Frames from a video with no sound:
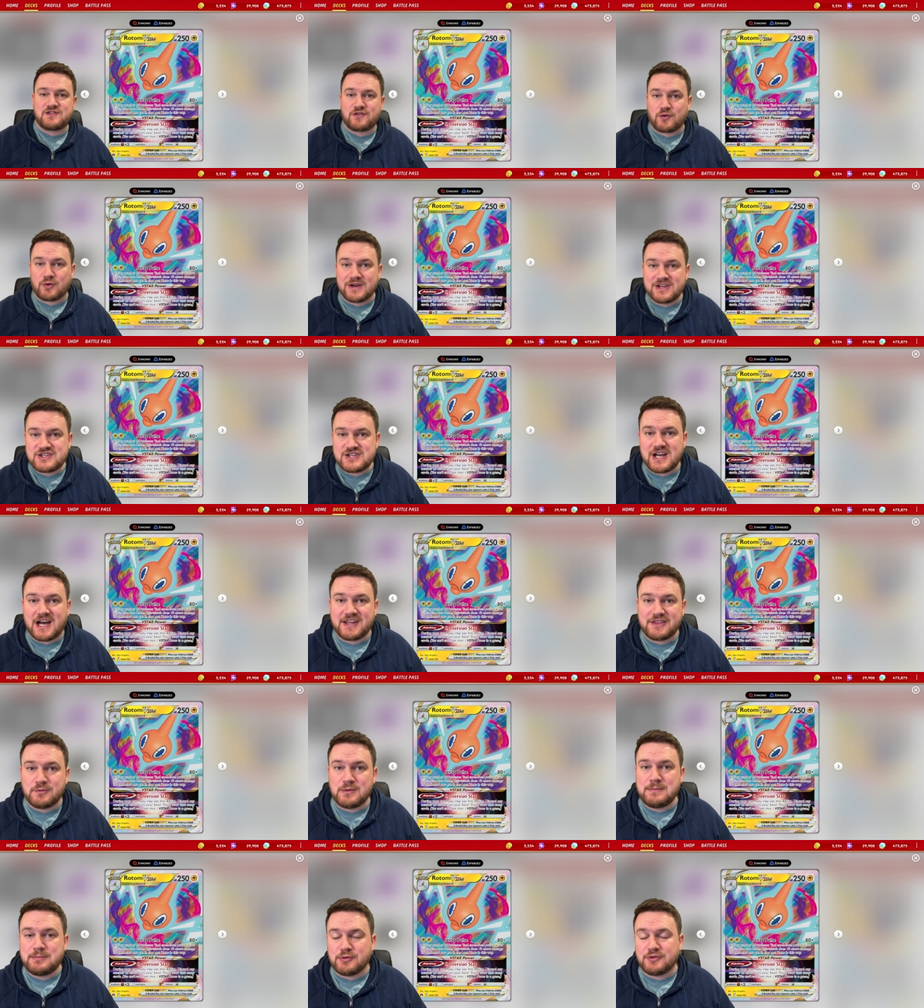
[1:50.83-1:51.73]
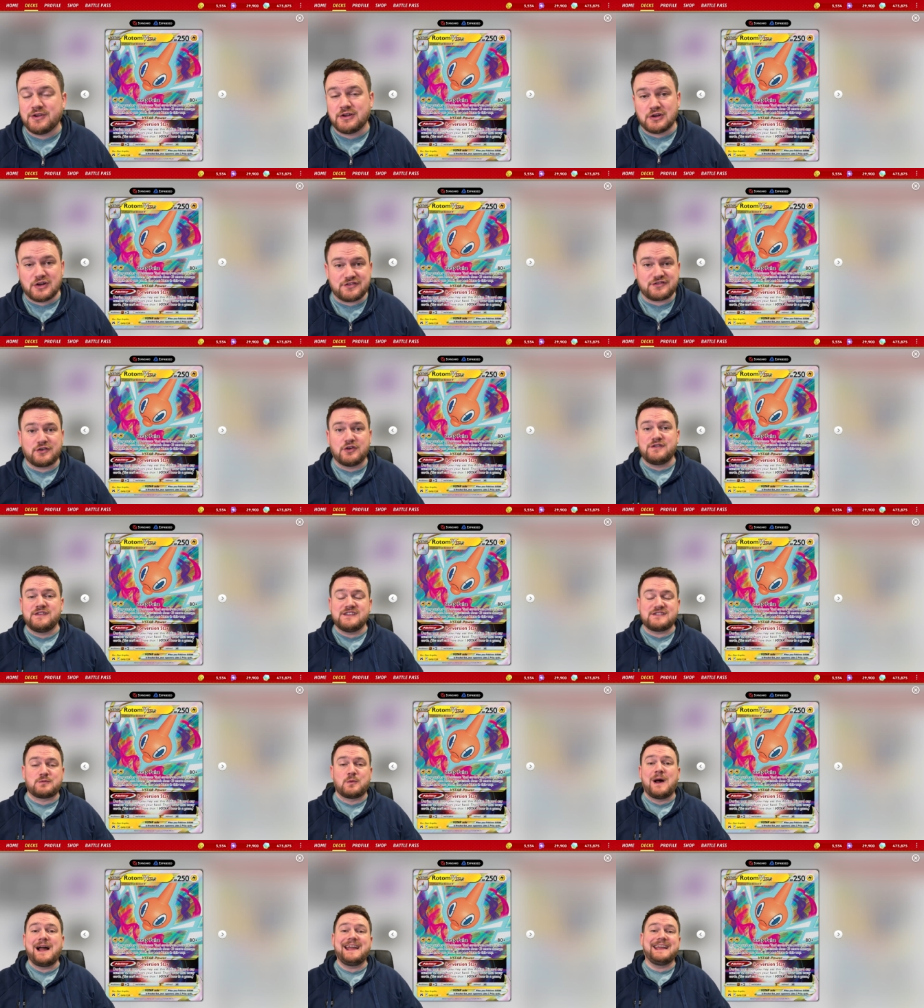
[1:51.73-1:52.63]
for each card that we put in the lost zone
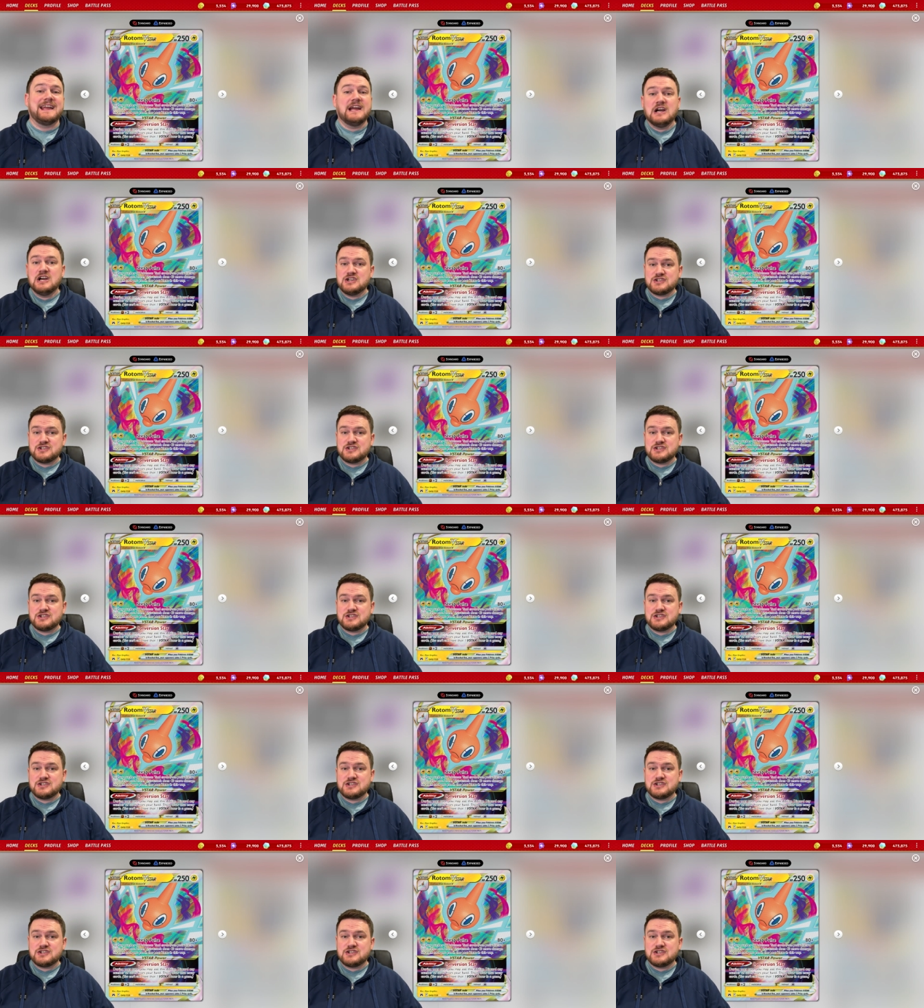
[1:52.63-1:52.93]
this way.